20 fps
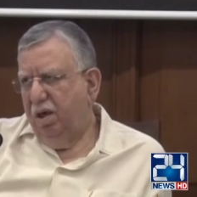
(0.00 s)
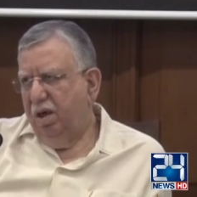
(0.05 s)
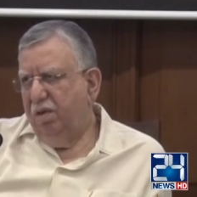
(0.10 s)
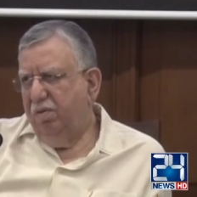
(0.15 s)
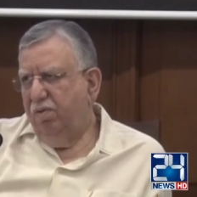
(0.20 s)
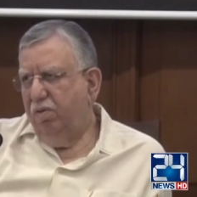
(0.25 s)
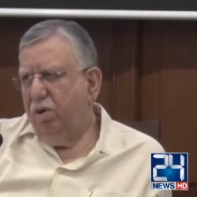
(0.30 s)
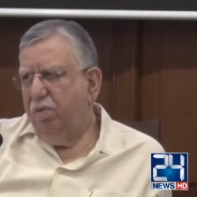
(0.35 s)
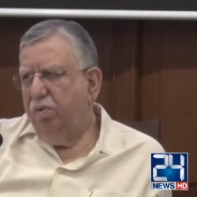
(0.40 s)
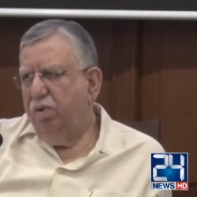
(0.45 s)

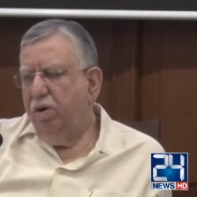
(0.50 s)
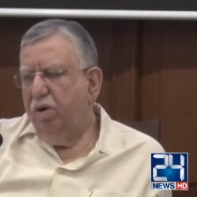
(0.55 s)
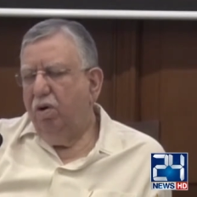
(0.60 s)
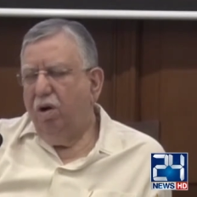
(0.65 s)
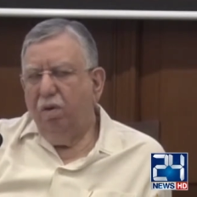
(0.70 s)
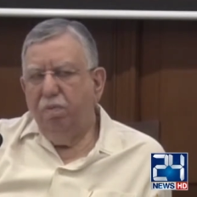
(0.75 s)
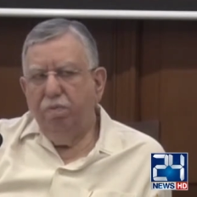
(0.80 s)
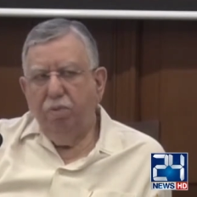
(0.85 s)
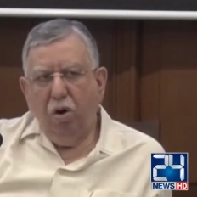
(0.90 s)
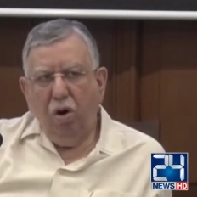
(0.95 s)
what we
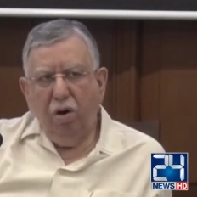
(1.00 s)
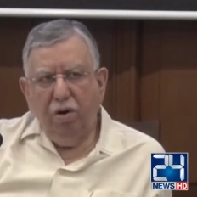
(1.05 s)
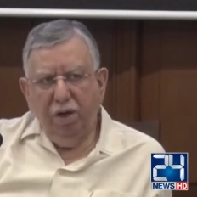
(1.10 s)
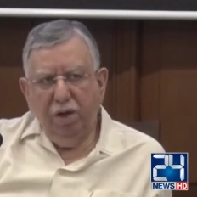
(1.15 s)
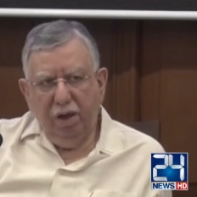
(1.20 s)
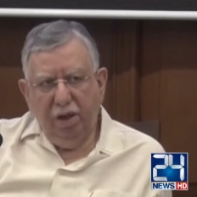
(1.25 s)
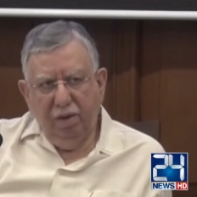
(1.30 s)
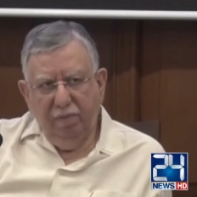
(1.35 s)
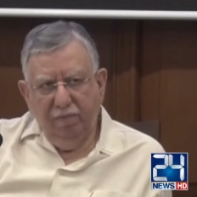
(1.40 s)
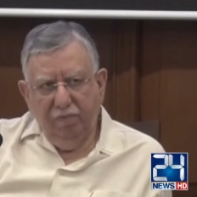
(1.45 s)
call
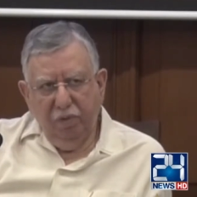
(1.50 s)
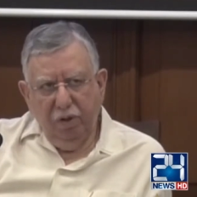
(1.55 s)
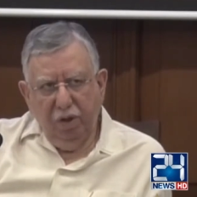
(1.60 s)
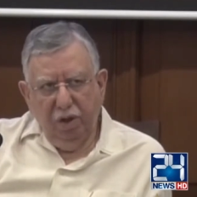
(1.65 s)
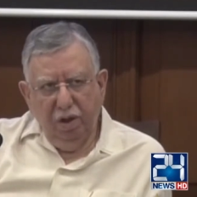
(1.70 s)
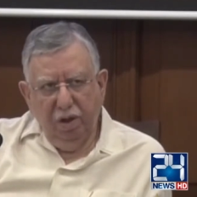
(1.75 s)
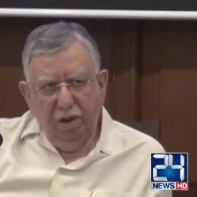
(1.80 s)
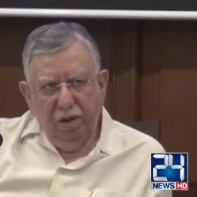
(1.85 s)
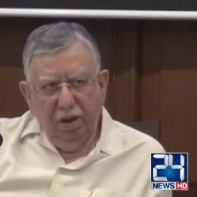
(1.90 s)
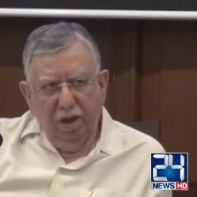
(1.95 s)
broadening
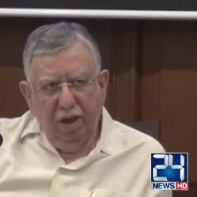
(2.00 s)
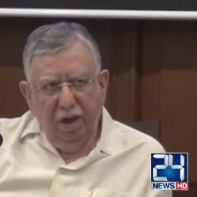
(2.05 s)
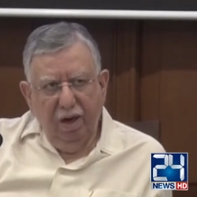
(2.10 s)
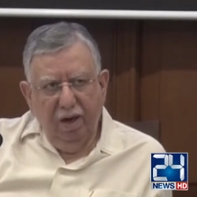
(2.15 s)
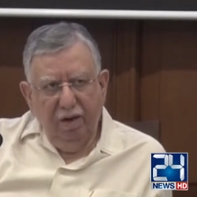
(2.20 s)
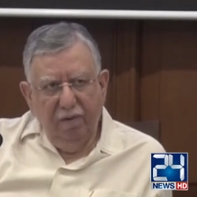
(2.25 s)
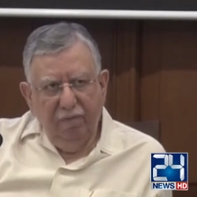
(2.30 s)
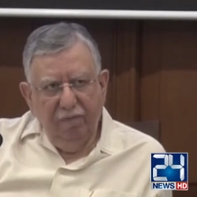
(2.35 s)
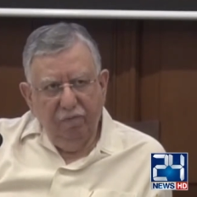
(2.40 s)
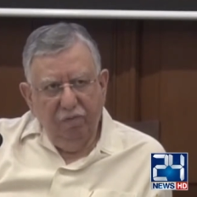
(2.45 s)

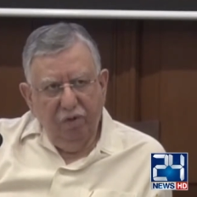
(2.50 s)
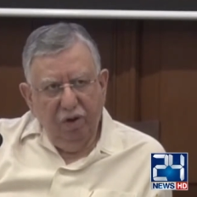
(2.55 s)
and